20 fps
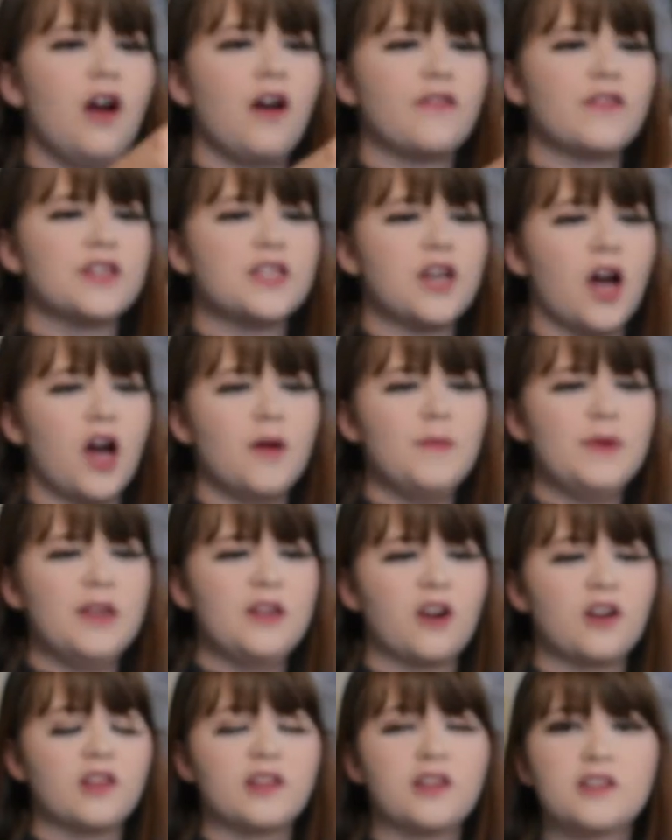on the top in
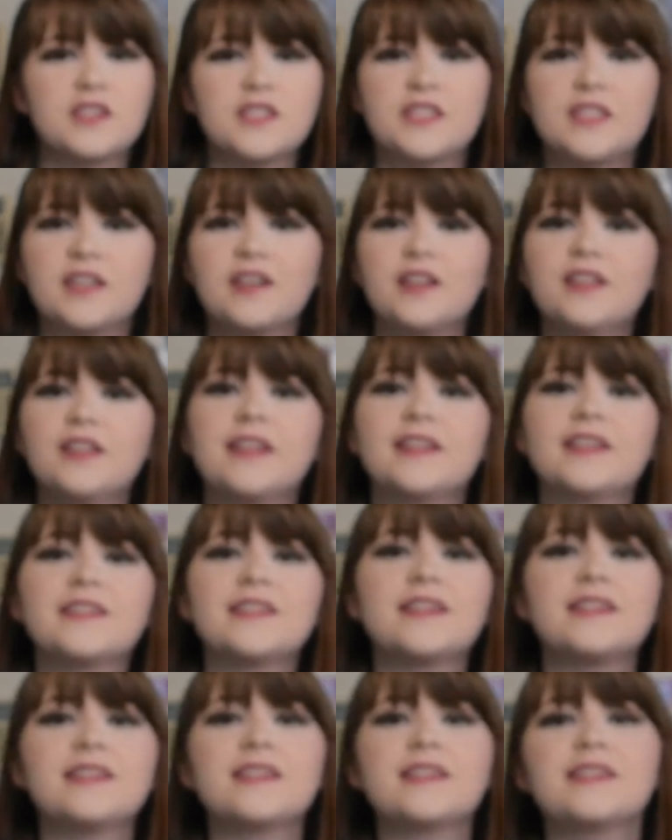our little sticker that this
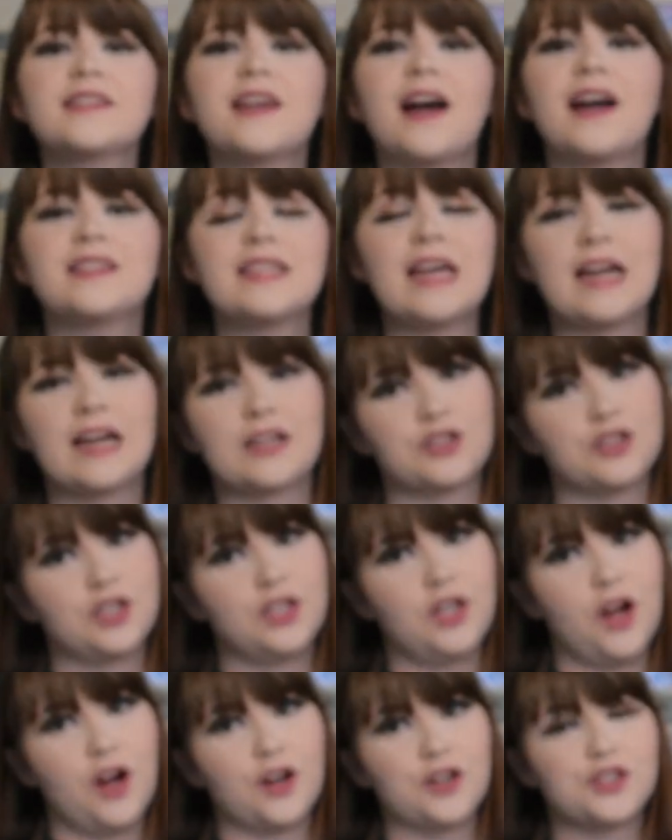is a size extra
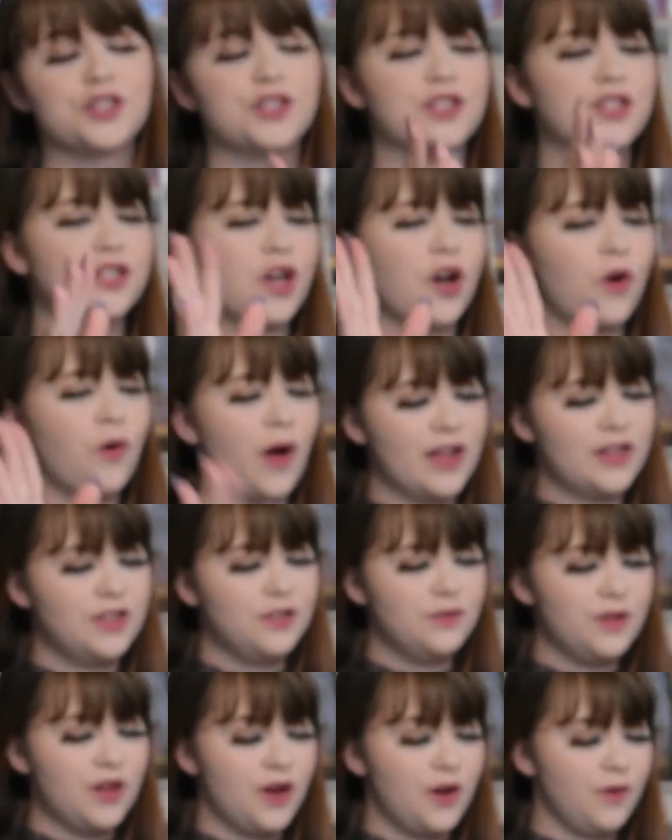large. So I
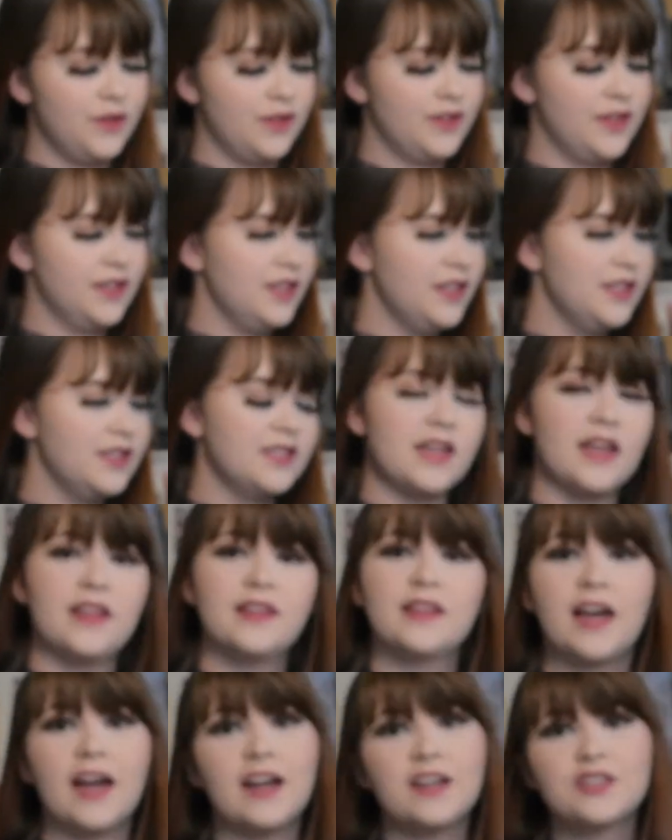do know that they did send
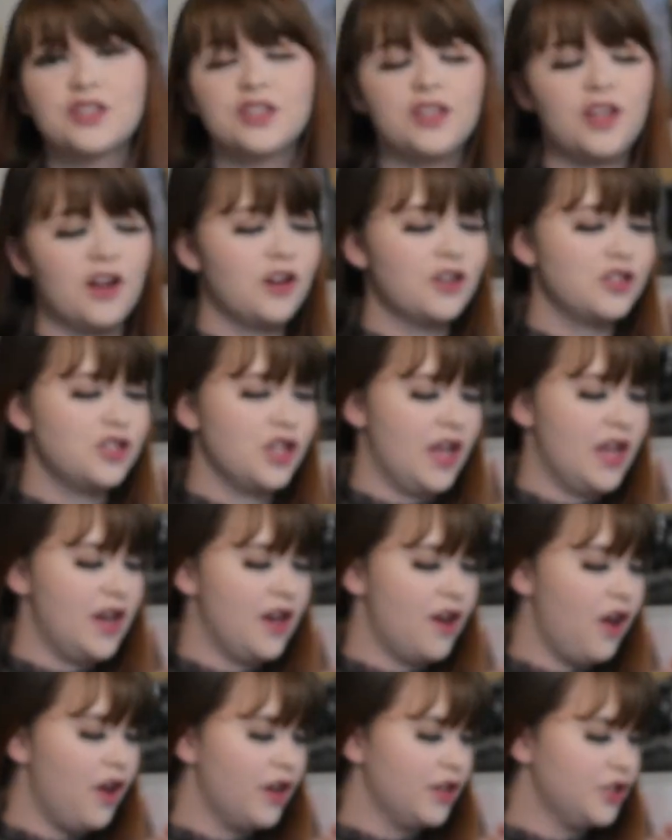the extra large and
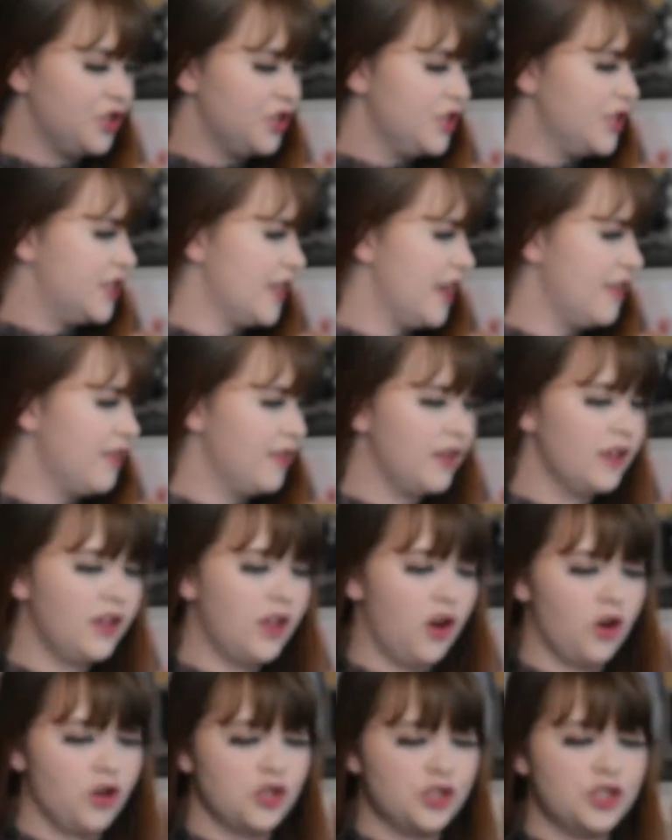not just sent the
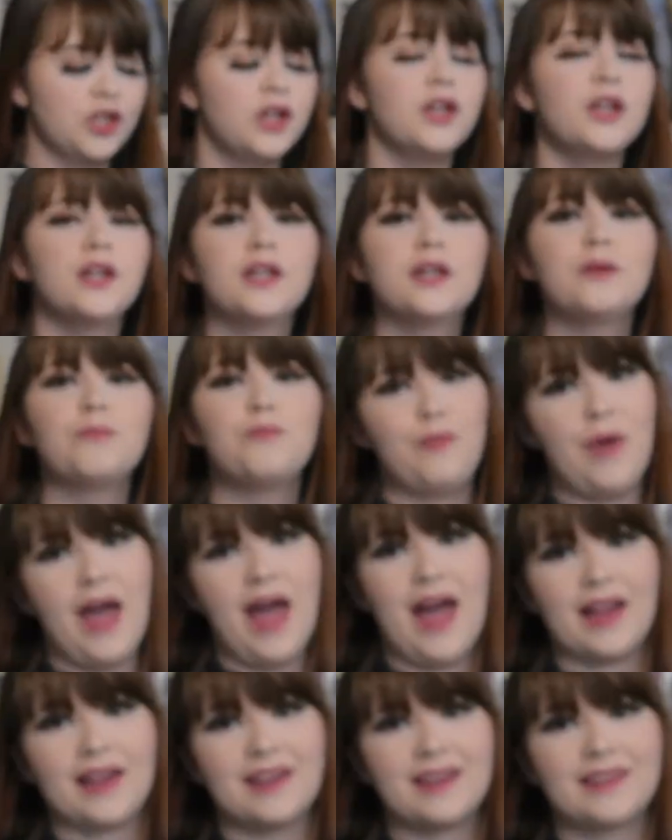large
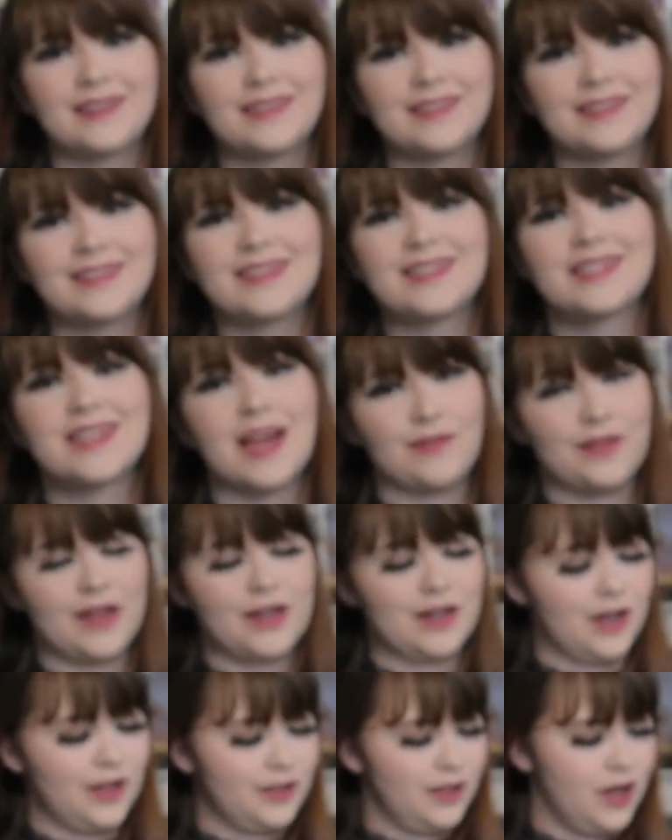back. So
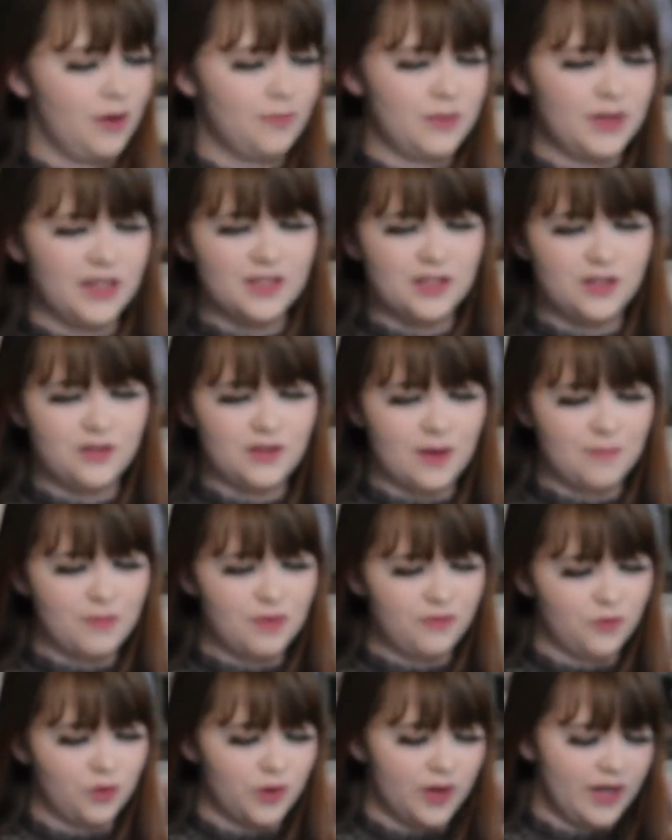I've had companies do that
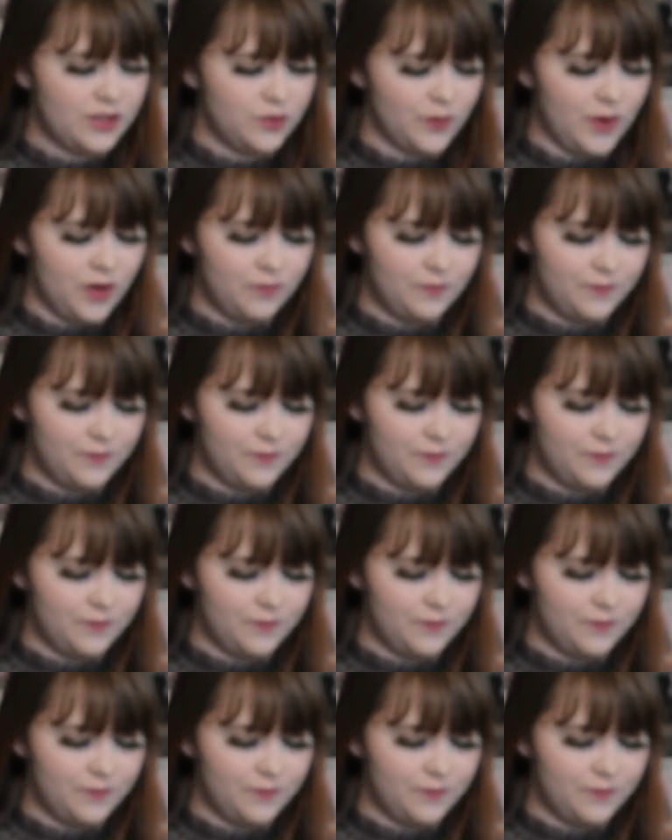before as well.